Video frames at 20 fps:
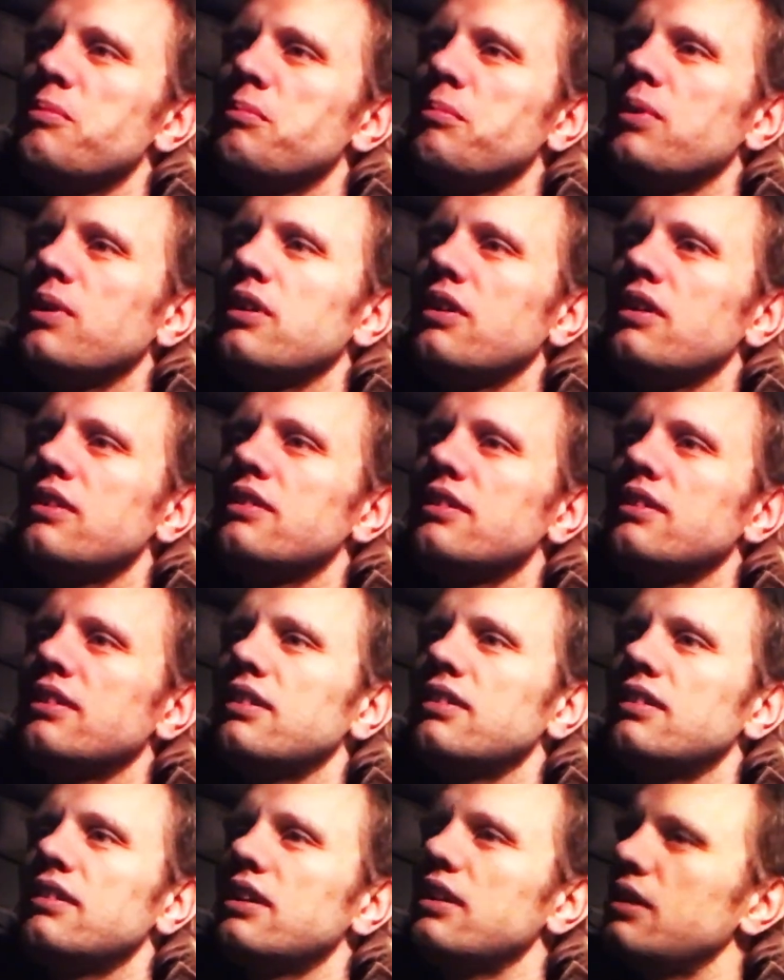but
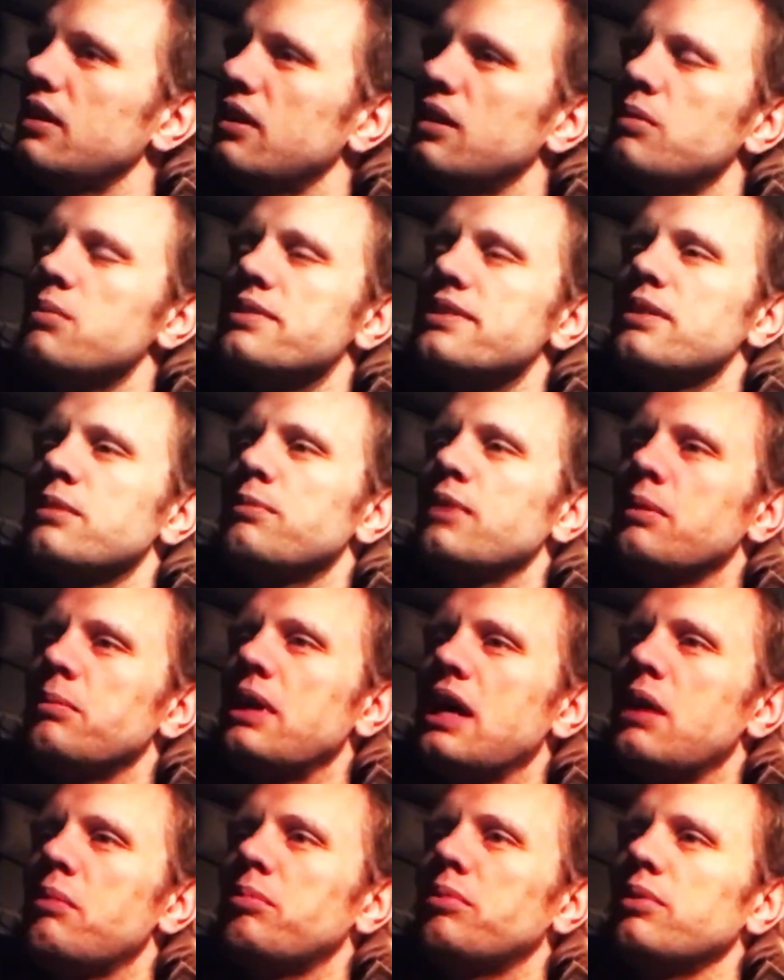it was still my
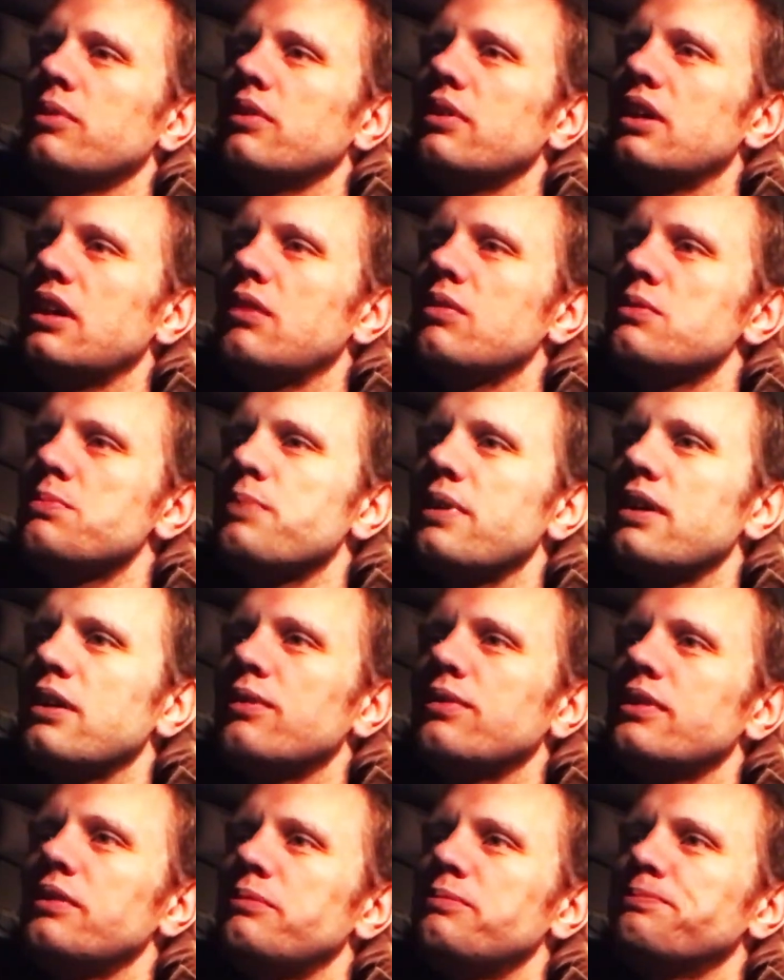map and I was proud
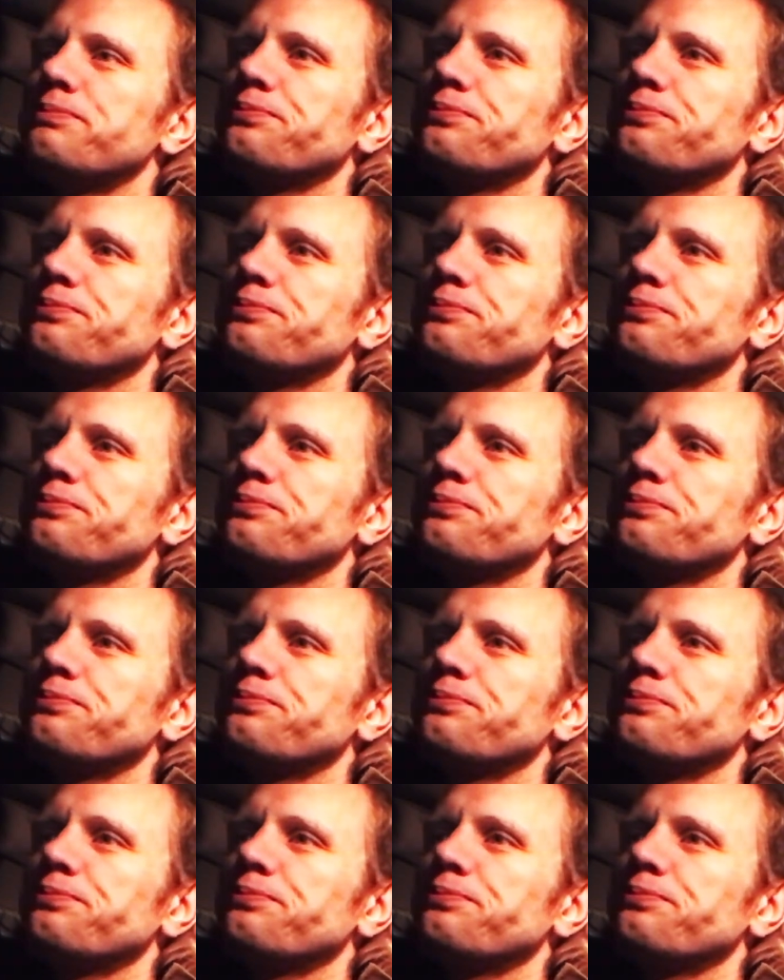of it